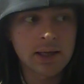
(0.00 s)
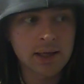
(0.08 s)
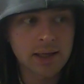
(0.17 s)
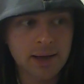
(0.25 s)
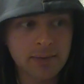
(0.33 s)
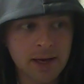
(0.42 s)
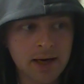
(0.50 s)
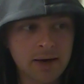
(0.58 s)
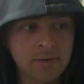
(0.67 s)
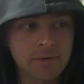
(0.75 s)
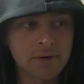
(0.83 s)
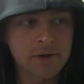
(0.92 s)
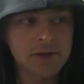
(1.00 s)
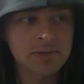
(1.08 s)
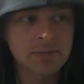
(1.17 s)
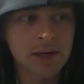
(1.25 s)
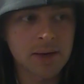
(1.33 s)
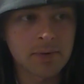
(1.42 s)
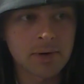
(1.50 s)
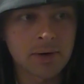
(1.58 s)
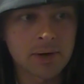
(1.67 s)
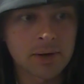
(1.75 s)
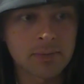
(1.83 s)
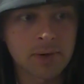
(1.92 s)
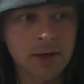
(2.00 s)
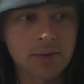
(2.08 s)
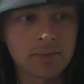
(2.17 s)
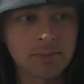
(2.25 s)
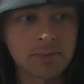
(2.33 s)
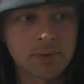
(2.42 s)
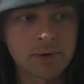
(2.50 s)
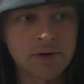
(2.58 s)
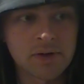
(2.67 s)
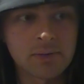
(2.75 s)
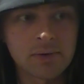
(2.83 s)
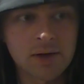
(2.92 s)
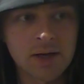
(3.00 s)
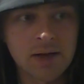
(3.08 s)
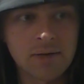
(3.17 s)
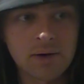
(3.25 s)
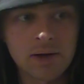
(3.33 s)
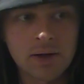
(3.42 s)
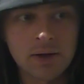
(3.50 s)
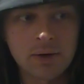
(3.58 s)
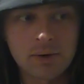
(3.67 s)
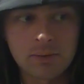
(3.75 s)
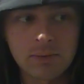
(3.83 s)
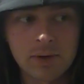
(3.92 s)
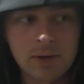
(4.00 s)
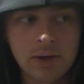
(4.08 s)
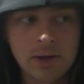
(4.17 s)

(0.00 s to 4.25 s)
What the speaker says: I came back and I finished a paper comparing Buddhism to David Hume